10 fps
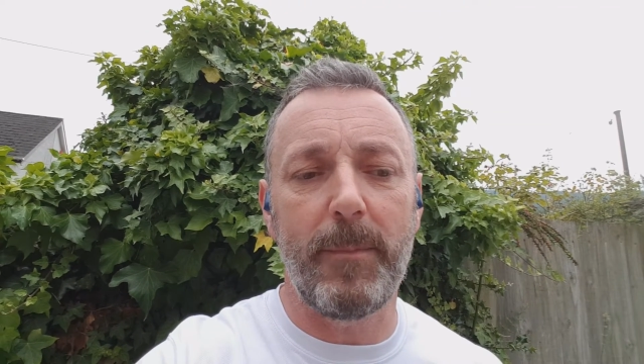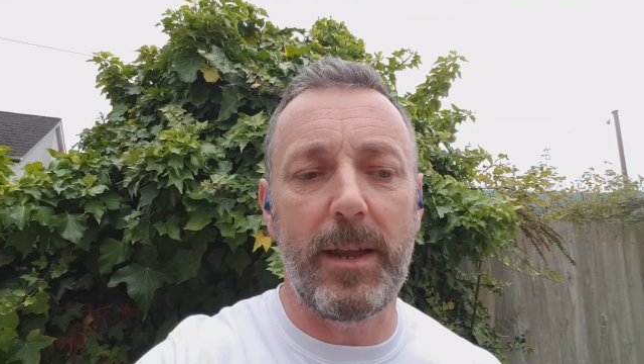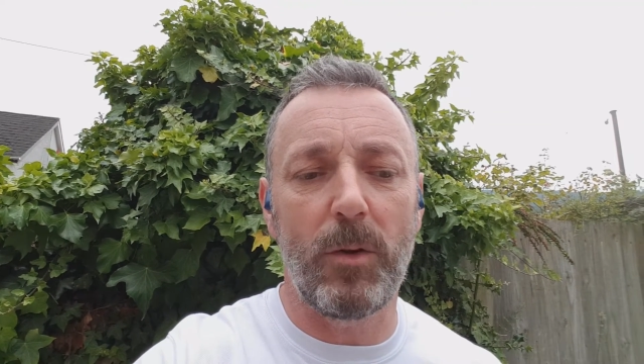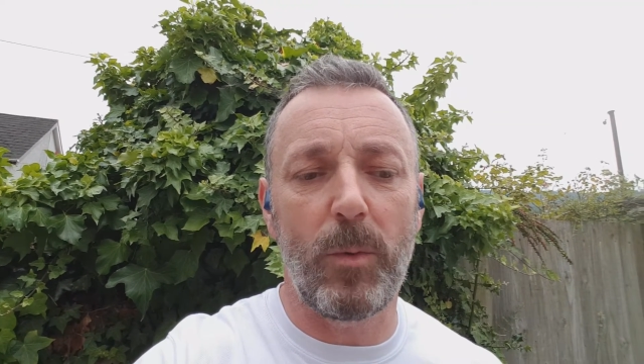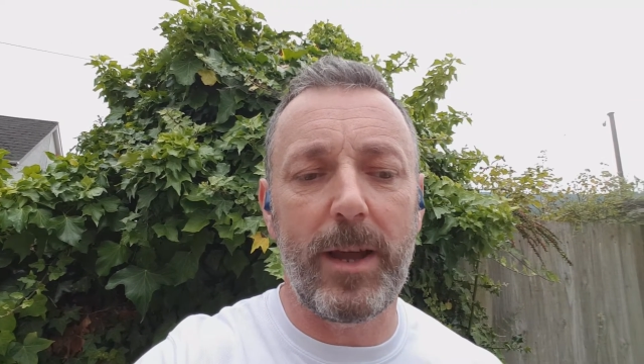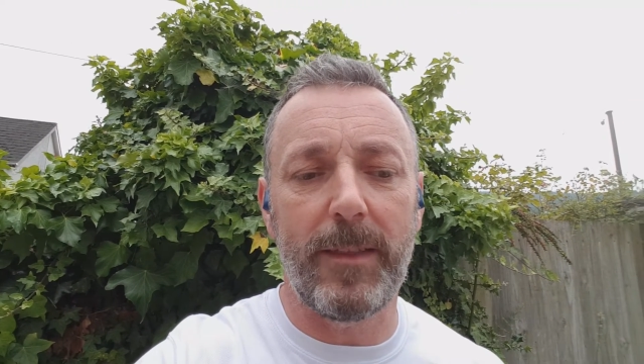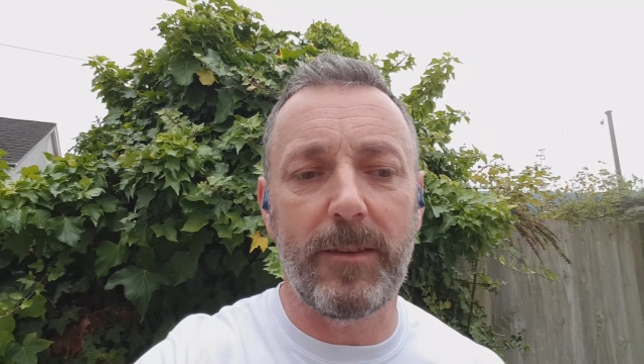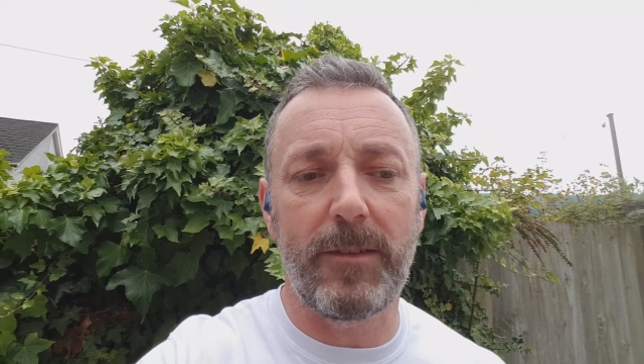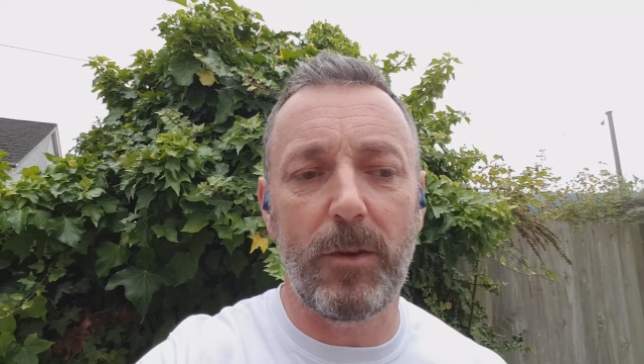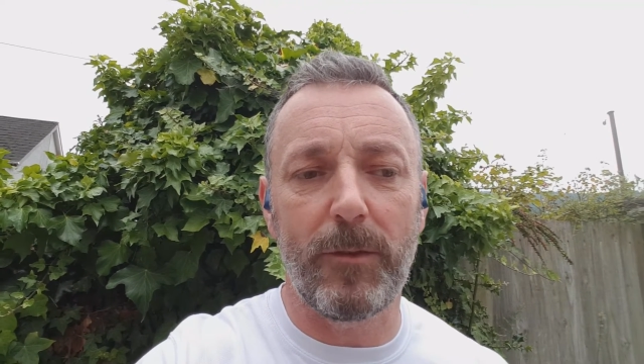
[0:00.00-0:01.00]
in a way
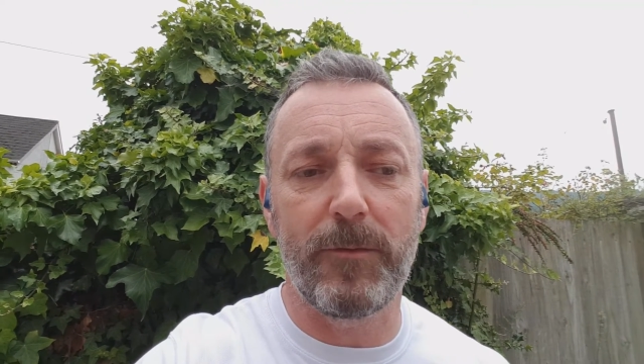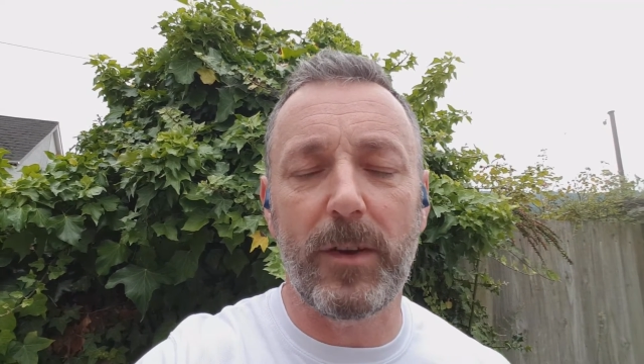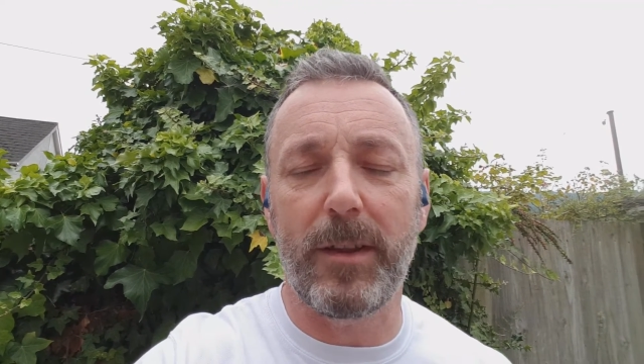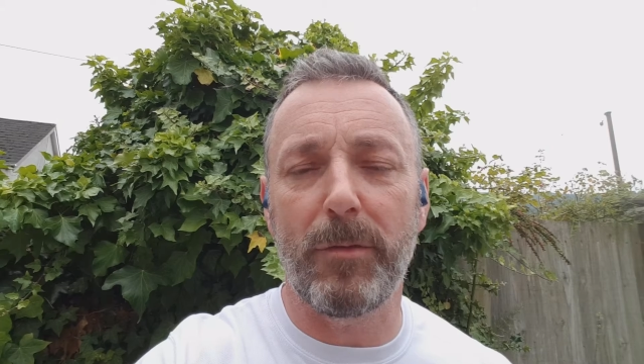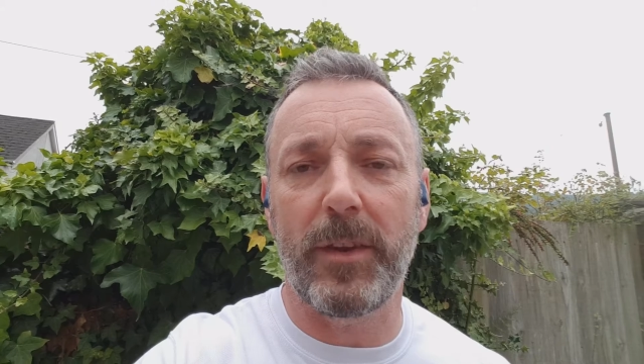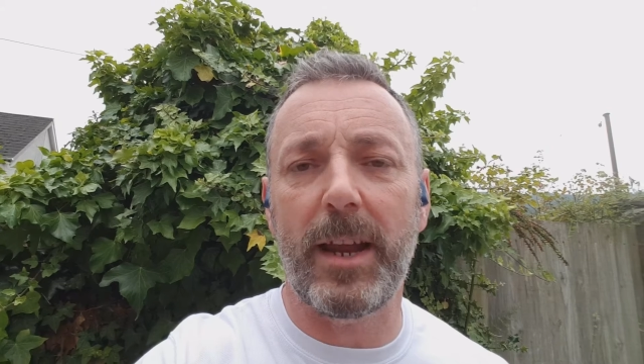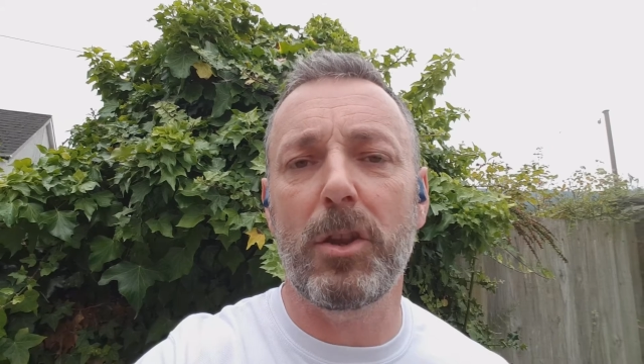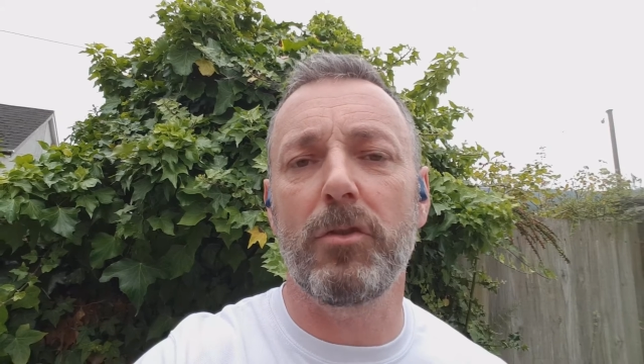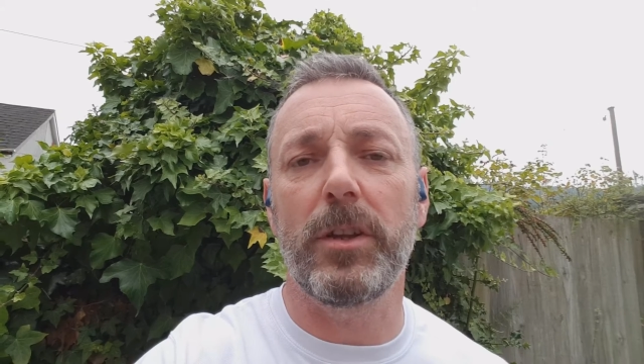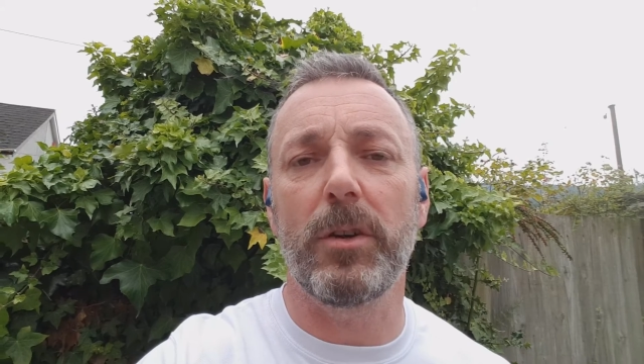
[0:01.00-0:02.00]
that your foot is
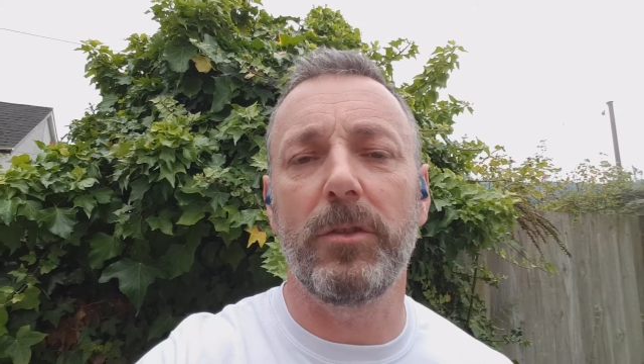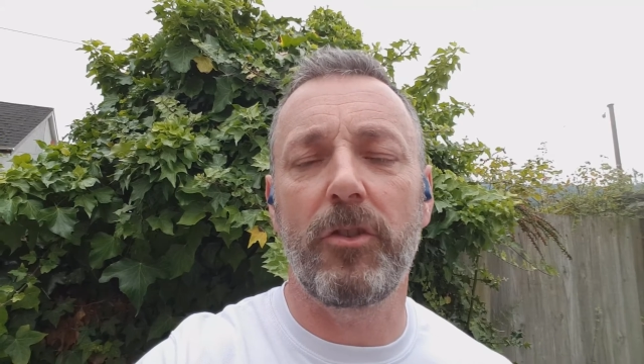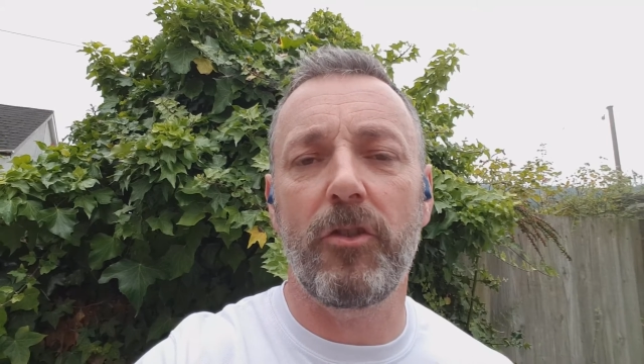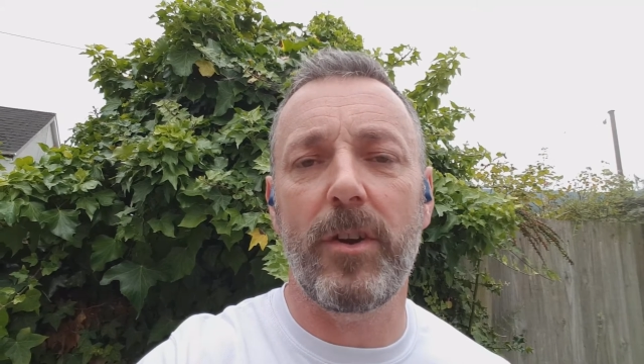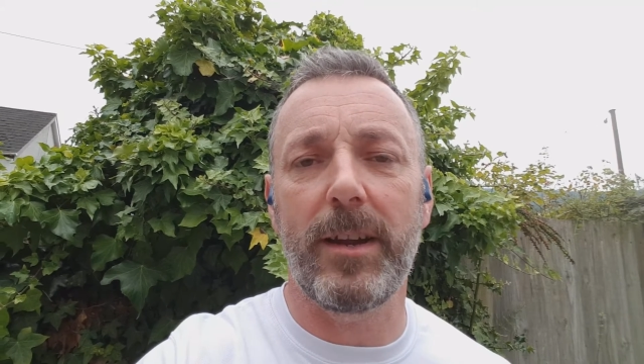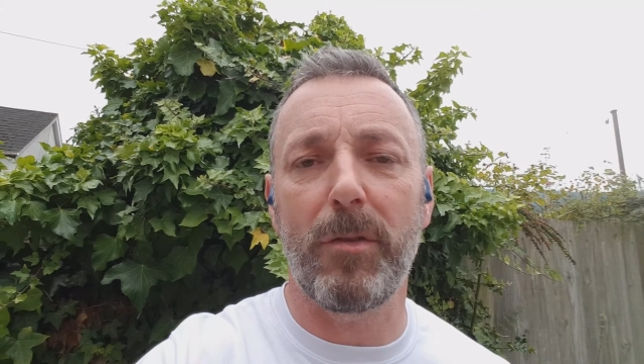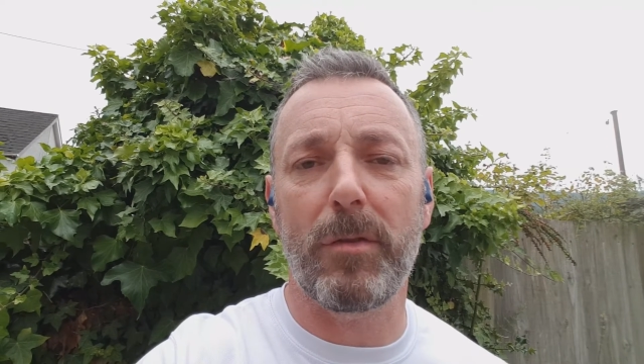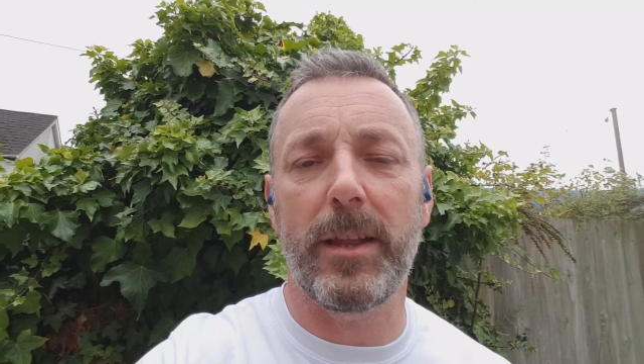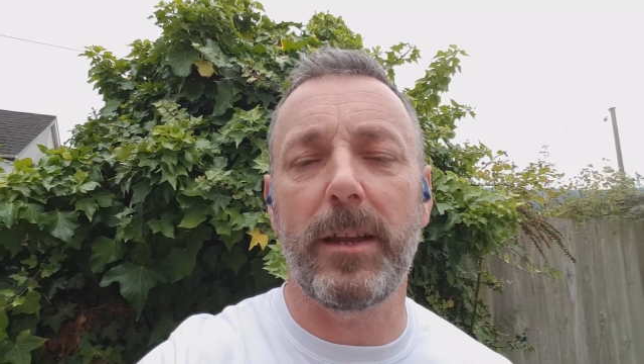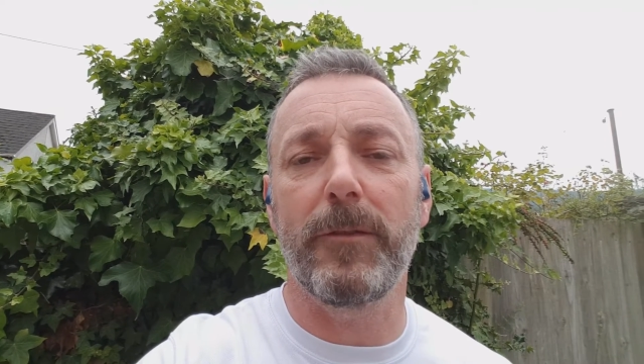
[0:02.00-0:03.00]
naturally going to try and
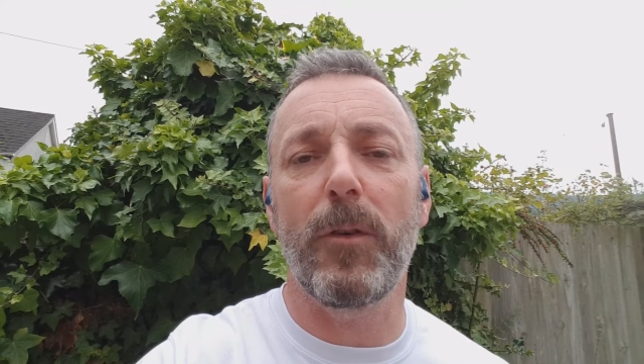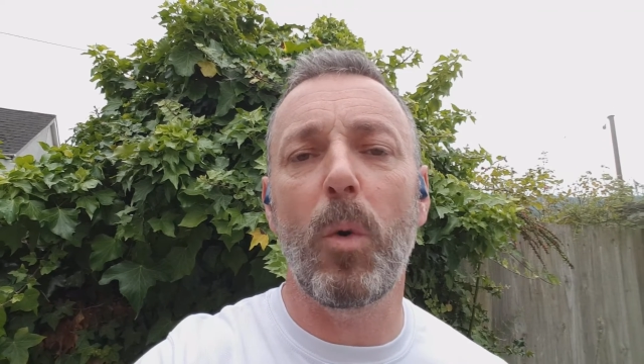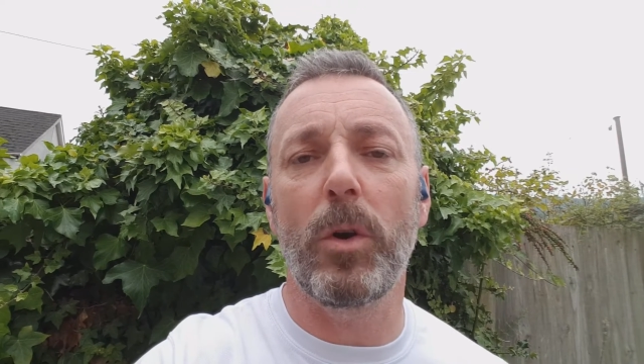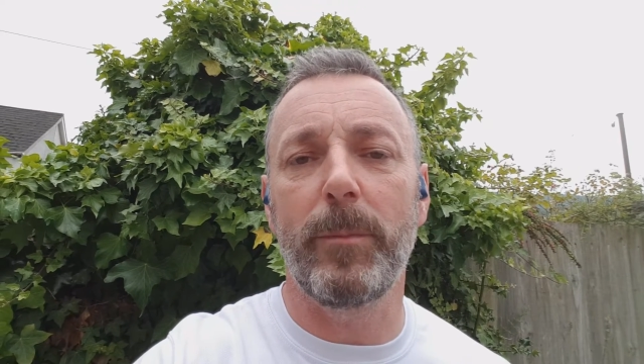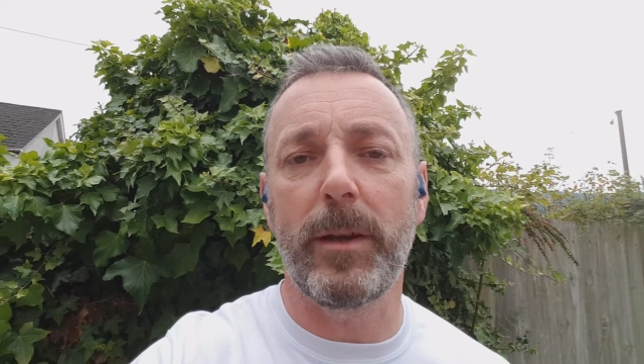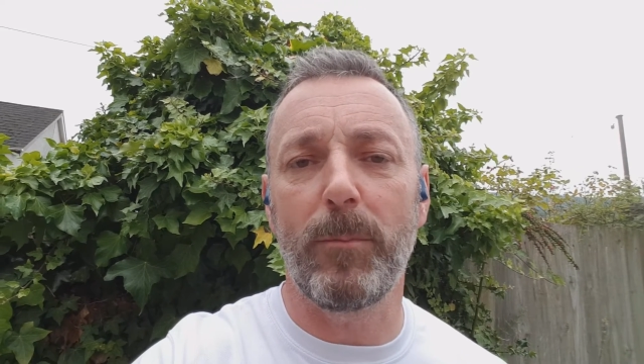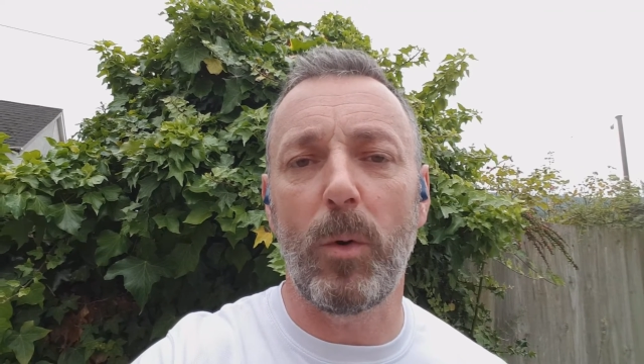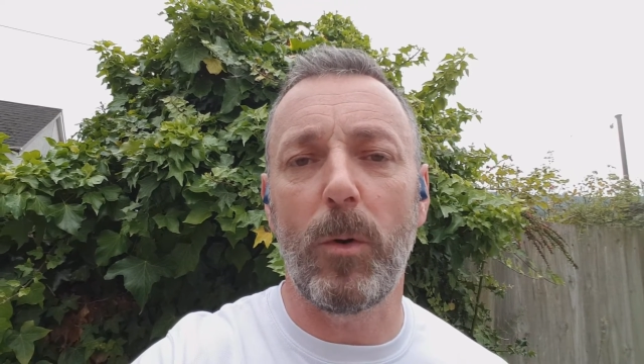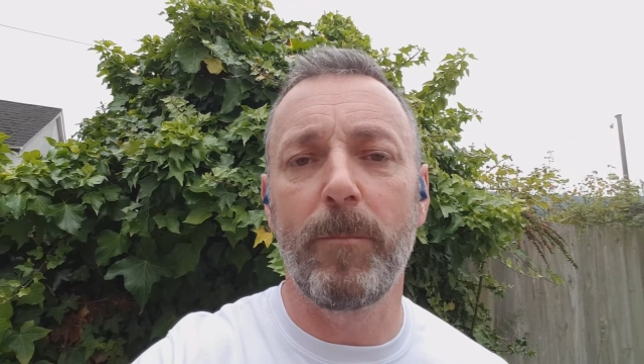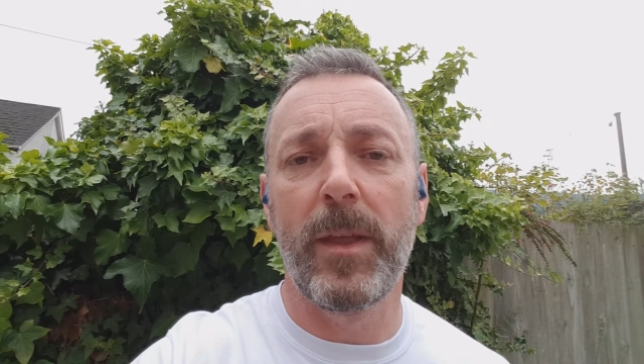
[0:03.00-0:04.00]
slide forward a bit more,